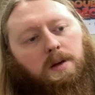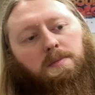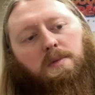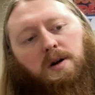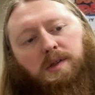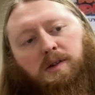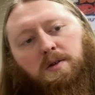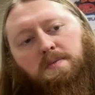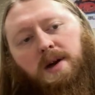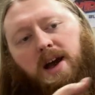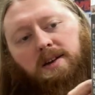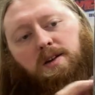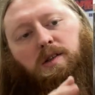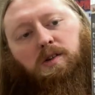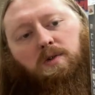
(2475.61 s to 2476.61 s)
Monster
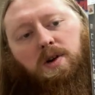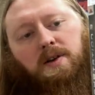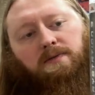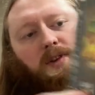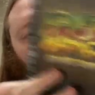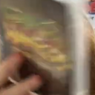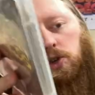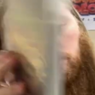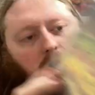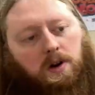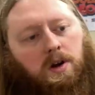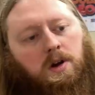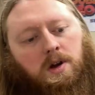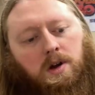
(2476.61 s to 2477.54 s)
Madness Grave Danger,